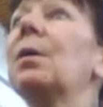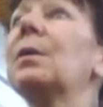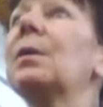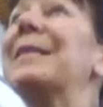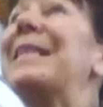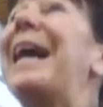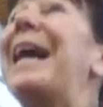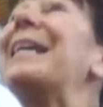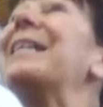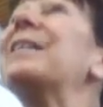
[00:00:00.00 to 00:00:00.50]

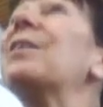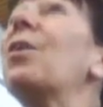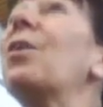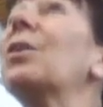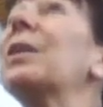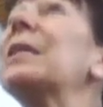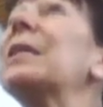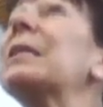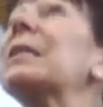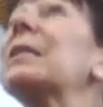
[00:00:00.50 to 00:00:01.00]
date
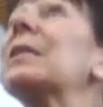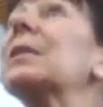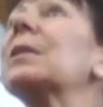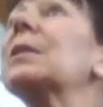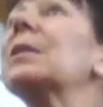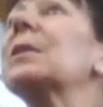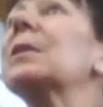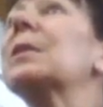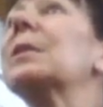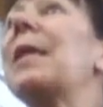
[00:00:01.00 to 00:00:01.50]
on it,
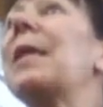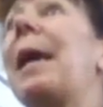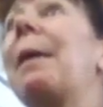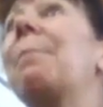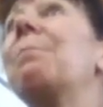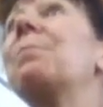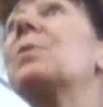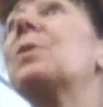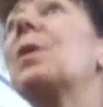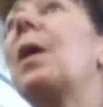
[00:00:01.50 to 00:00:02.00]

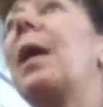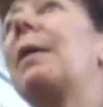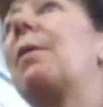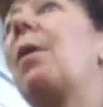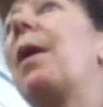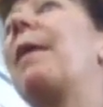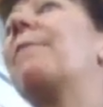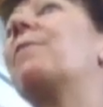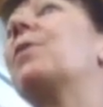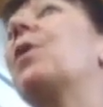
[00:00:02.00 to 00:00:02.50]
stamped, and
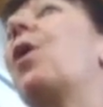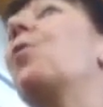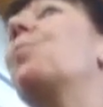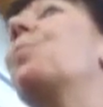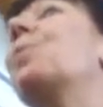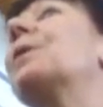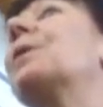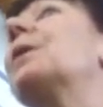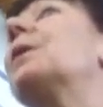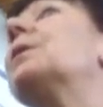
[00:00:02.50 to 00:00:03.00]
I haven't
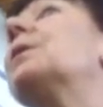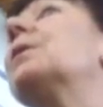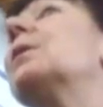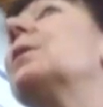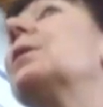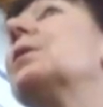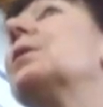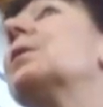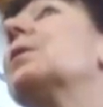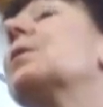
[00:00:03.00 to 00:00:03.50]
opened it,
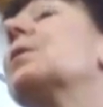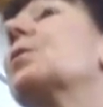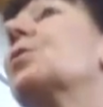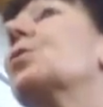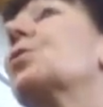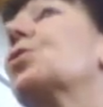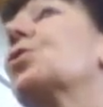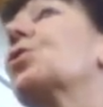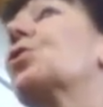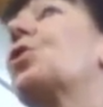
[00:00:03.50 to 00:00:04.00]

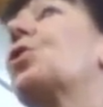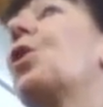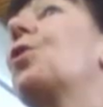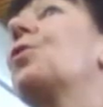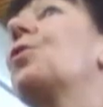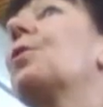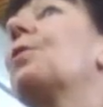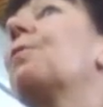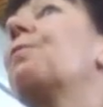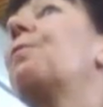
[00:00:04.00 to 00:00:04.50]
so
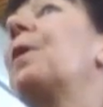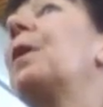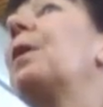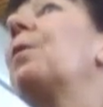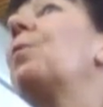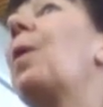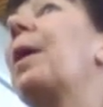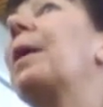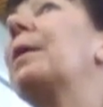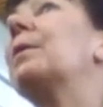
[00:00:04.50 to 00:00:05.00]
that if
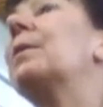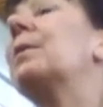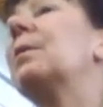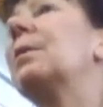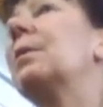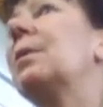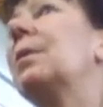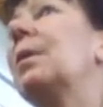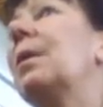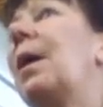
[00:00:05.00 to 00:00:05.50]

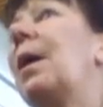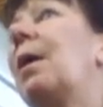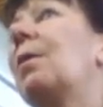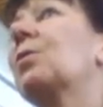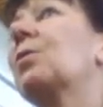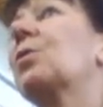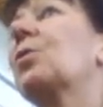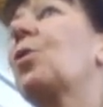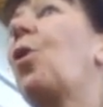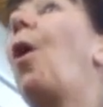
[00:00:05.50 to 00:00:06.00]
anyone
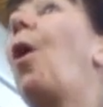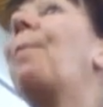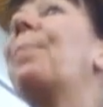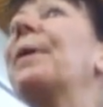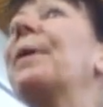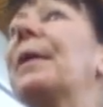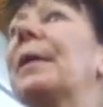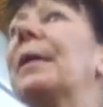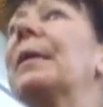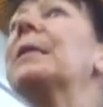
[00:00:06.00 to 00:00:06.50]
else
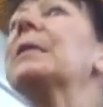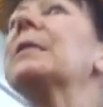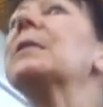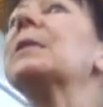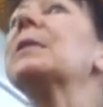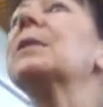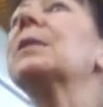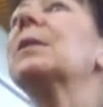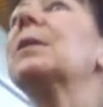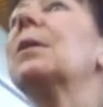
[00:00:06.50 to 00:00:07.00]
copied it,
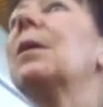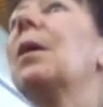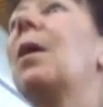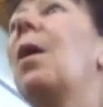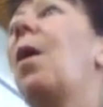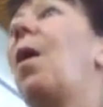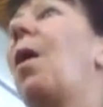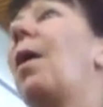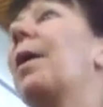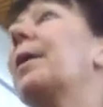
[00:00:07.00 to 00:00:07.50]

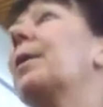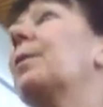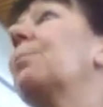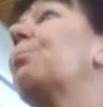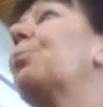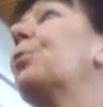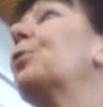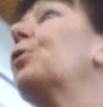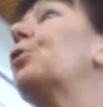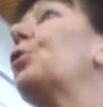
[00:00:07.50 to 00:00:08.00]
I can
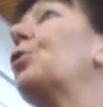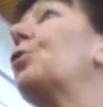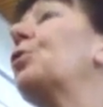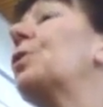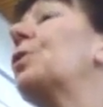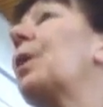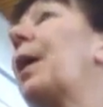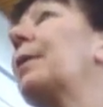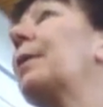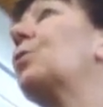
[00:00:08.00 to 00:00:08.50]

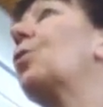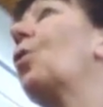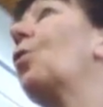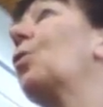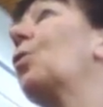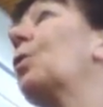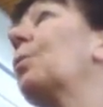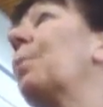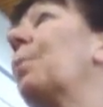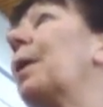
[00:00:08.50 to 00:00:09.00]
produce that
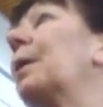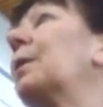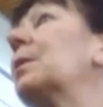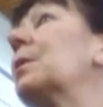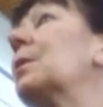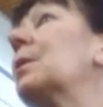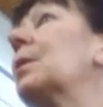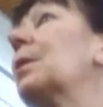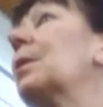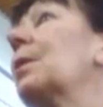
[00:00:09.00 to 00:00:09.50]

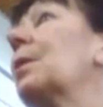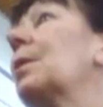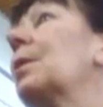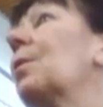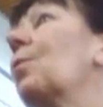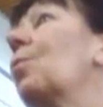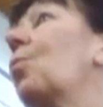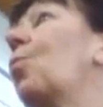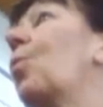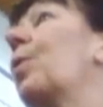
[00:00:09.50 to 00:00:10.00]
document
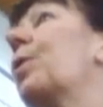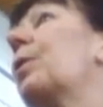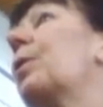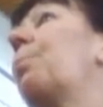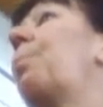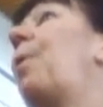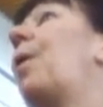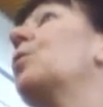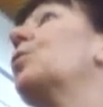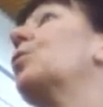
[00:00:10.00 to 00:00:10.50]
with the
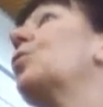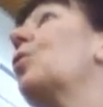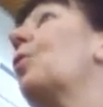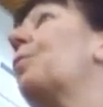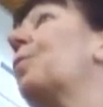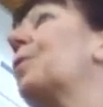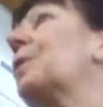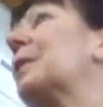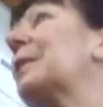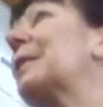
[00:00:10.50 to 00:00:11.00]
post
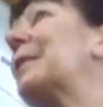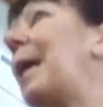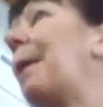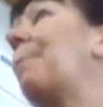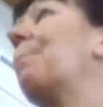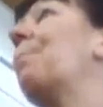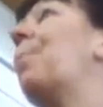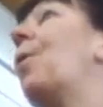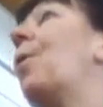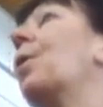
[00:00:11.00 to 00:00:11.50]
office
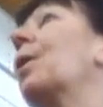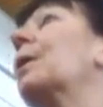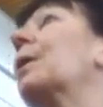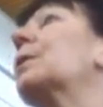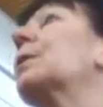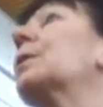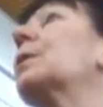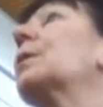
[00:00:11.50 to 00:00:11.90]
stamp on it.